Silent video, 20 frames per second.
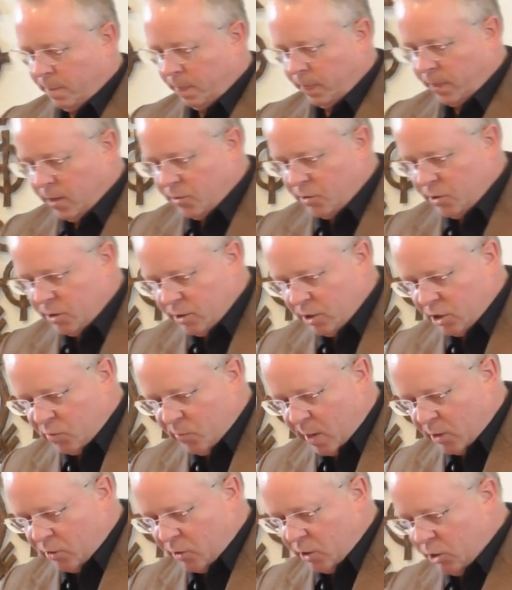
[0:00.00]
This is
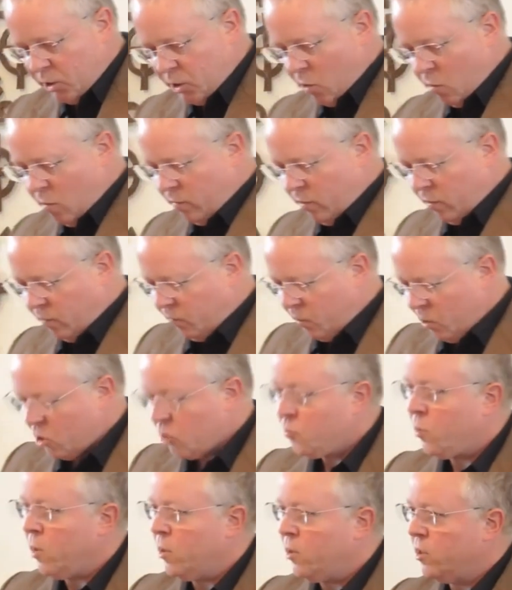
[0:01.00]
especially so of the
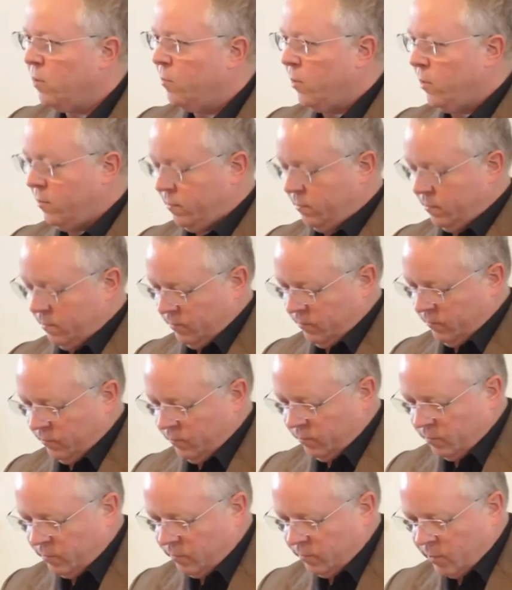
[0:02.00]
first principle,
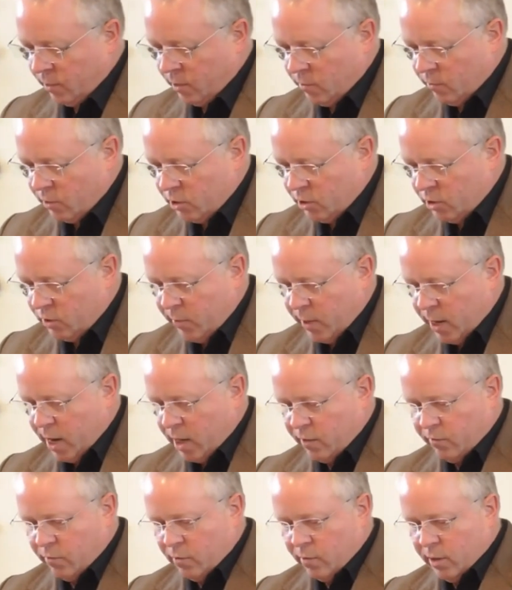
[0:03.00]

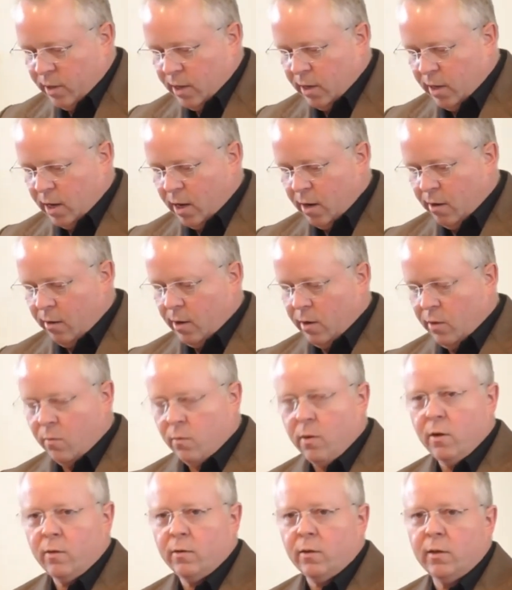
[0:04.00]
respect for the inherent
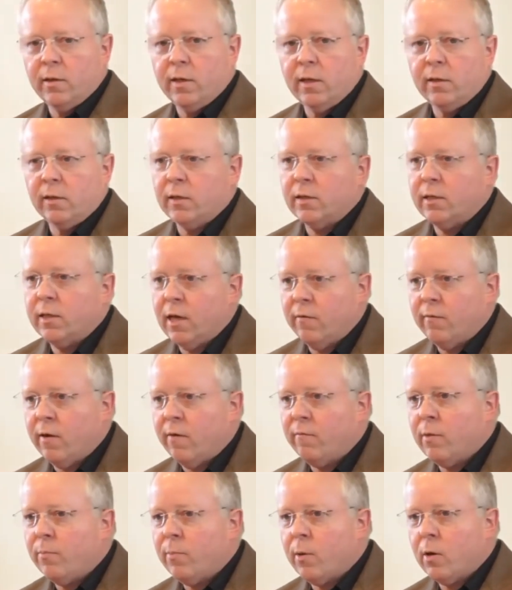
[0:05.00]
worth and dignity of
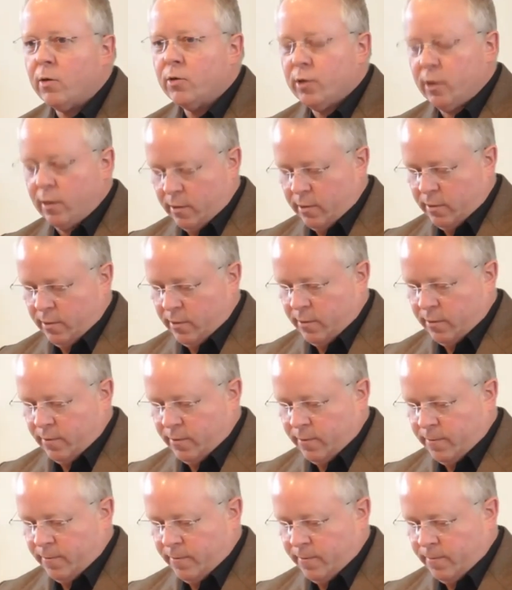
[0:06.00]
every person.
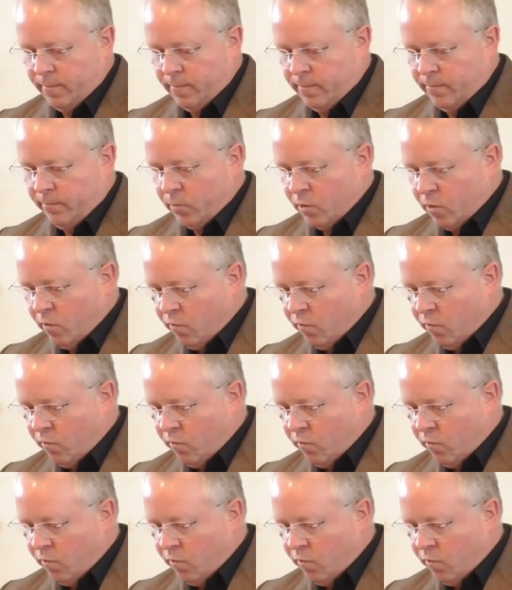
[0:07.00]
The